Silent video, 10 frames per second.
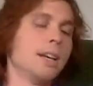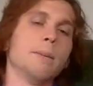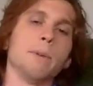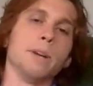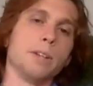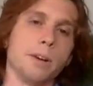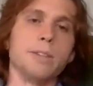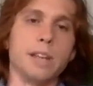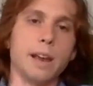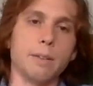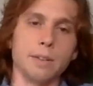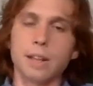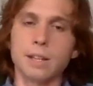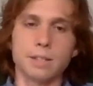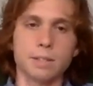But it turns out that
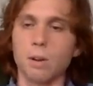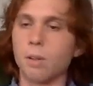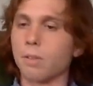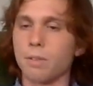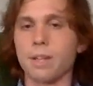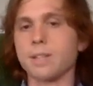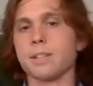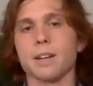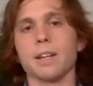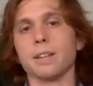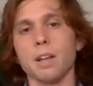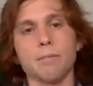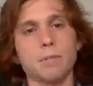that's all the things that I love